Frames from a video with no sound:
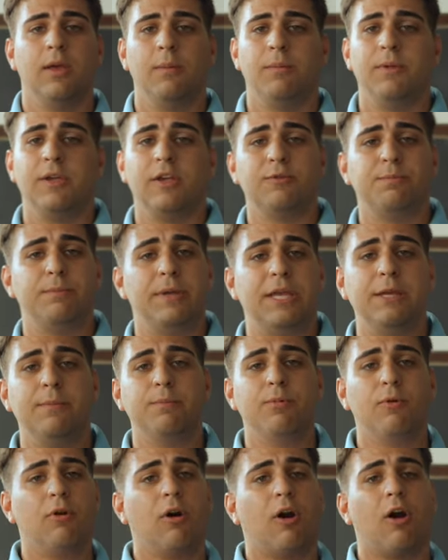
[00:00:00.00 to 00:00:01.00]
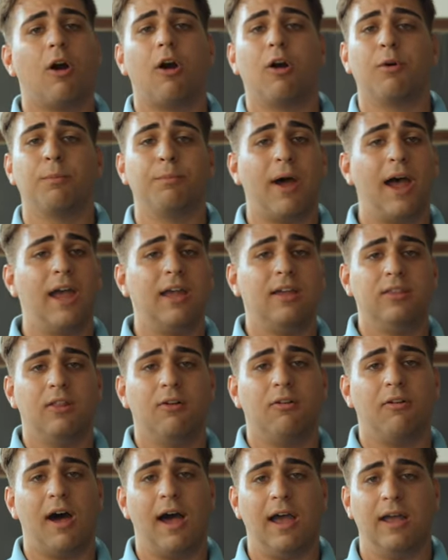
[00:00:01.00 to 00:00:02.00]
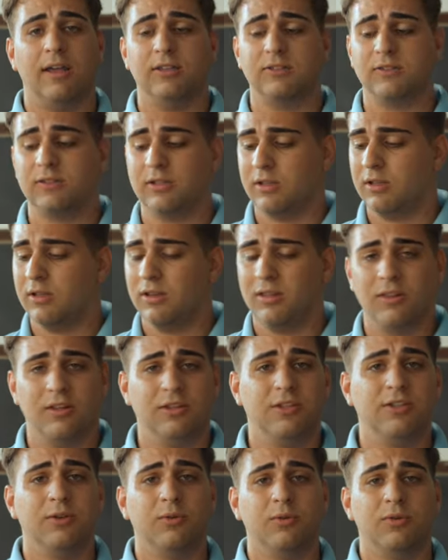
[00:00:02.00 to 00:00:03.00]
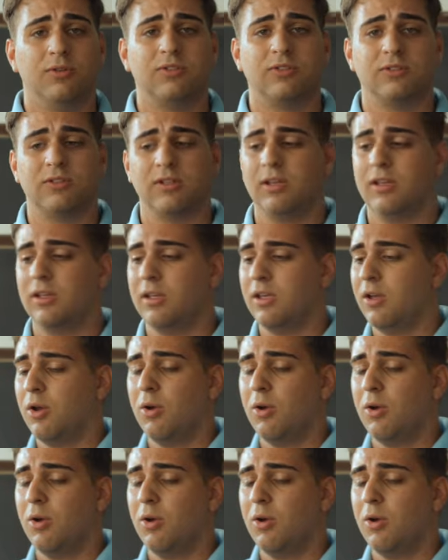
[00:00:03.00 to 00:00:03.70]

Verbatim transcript: Because people are buying the lies, the use.